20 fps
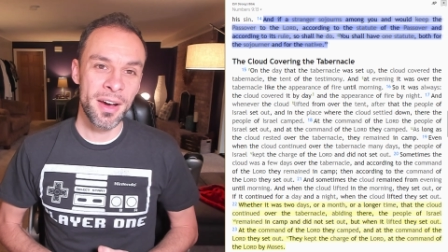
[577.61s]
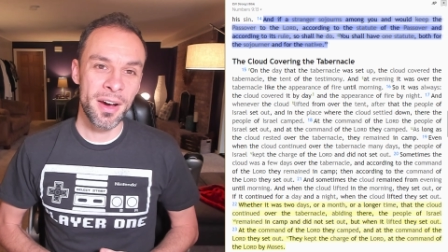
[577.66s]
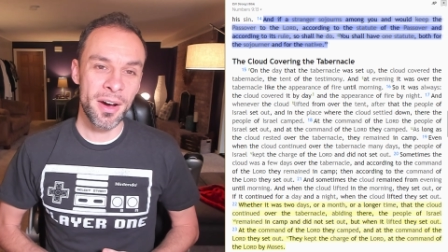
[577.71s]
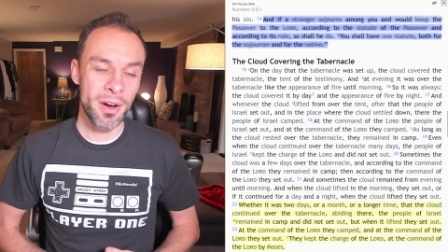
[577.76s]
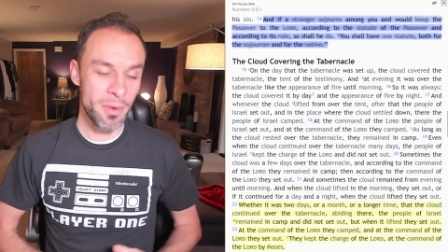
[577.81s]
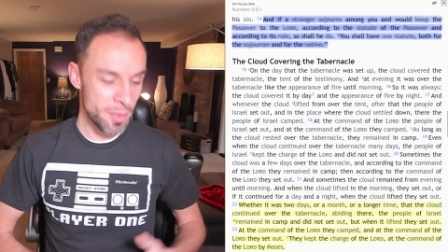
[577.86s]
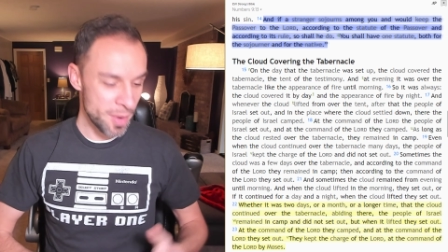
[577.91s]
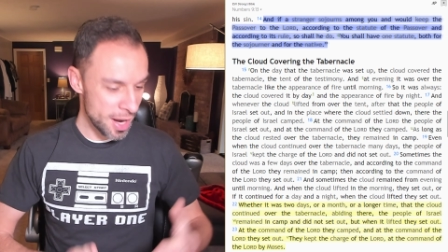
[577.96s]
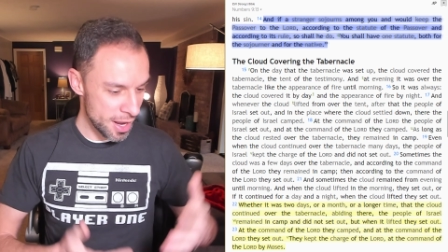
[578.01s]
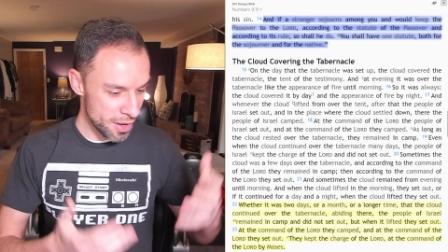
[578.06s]

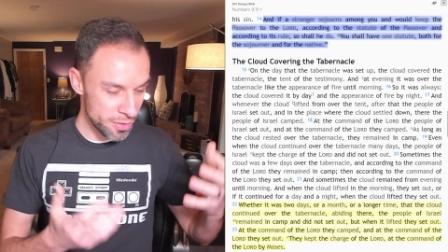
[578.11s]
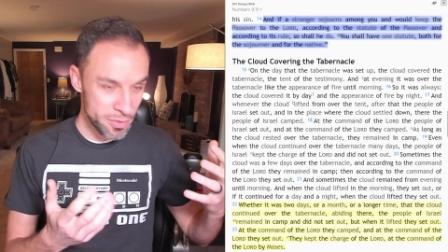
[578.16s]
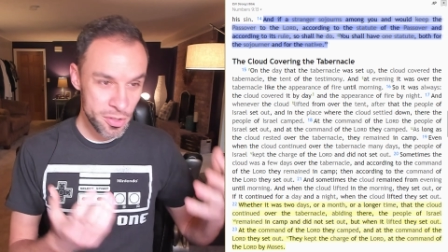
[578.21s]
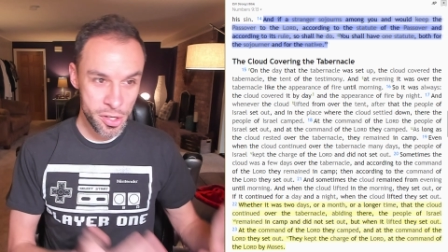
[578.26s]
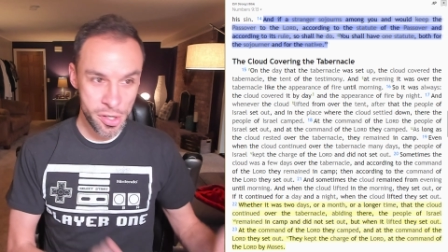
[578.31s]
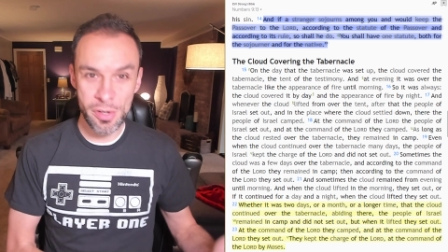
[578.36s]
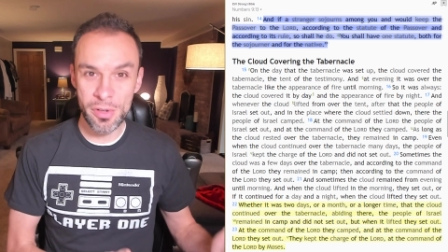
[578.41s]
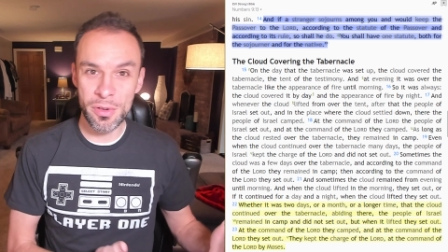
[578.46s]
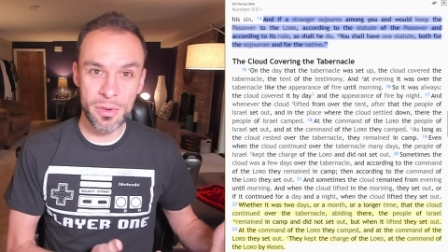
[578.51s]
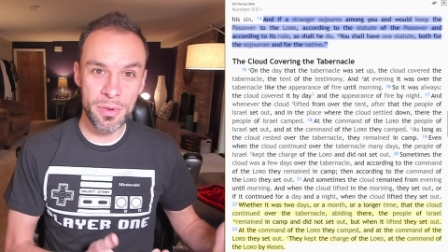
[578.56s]
around
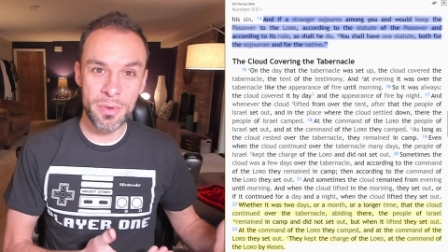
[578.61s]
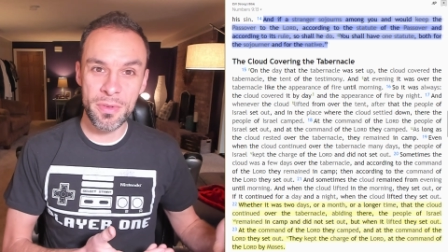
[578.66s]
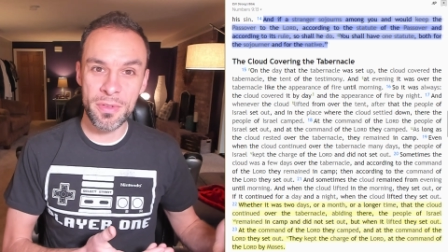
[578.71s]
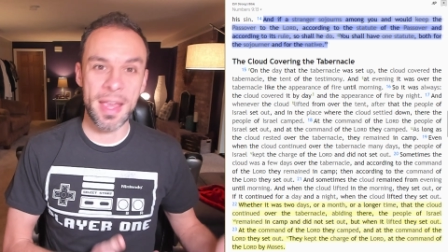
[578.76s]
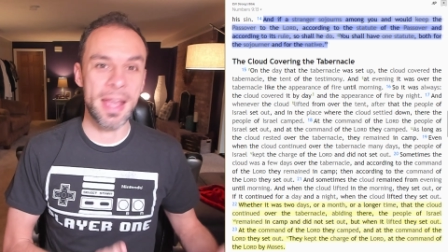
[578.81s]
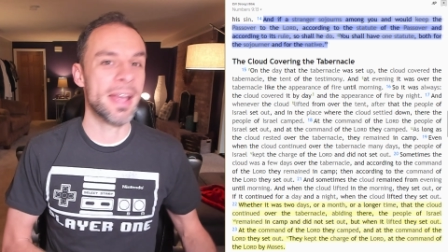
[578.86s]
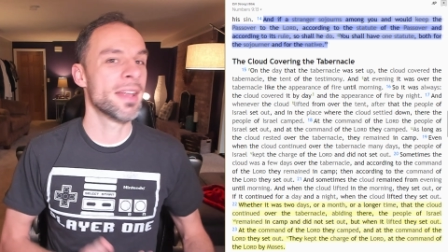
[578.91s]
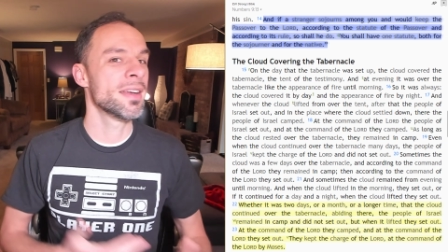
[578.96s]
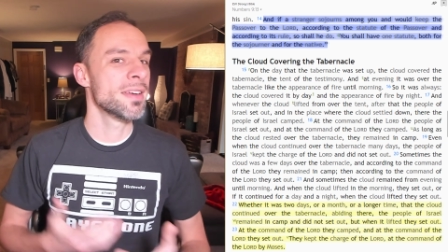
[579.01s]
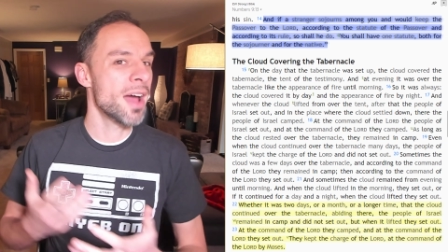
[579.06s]
Jews
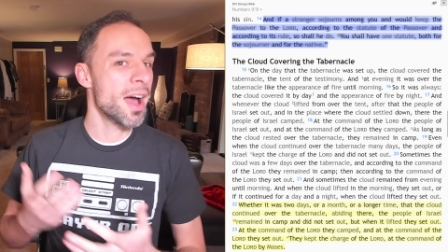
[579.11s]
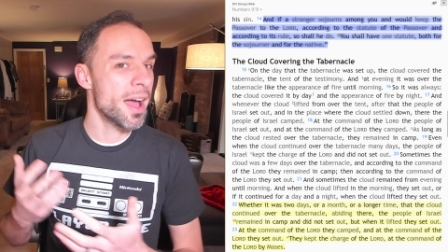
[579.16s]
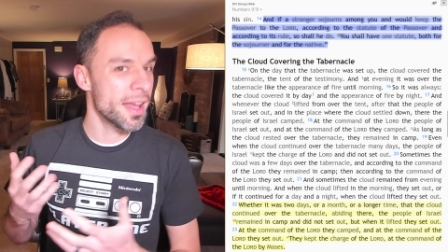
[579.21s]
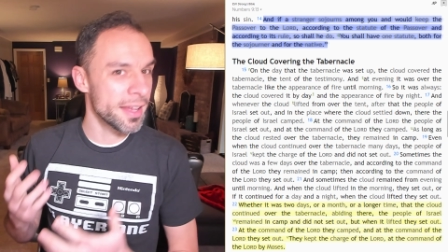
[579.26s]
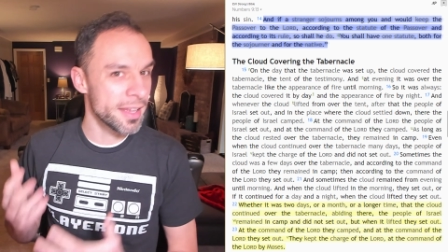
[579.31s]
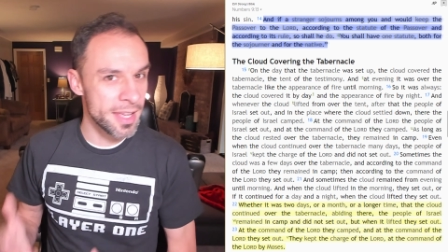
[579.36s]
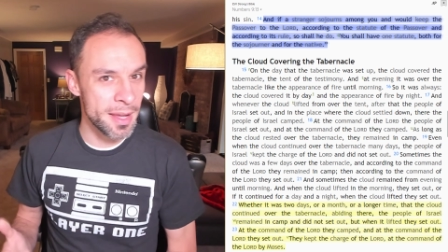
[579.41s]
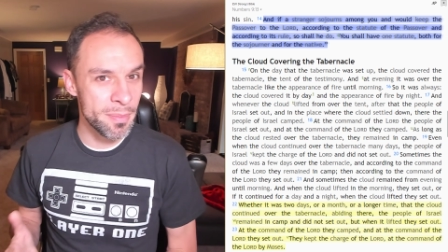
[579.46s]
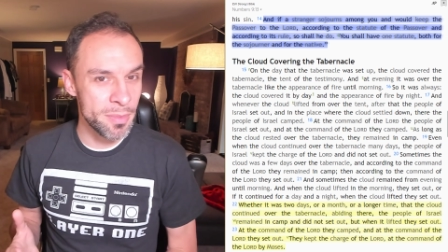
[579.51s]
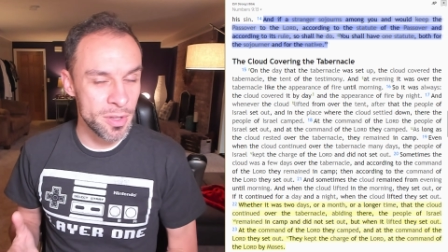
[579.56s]
and
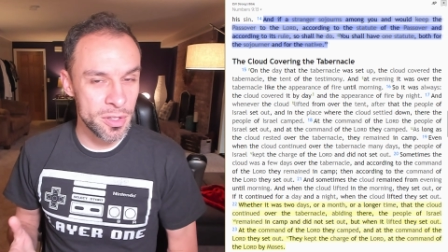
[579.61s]
not kept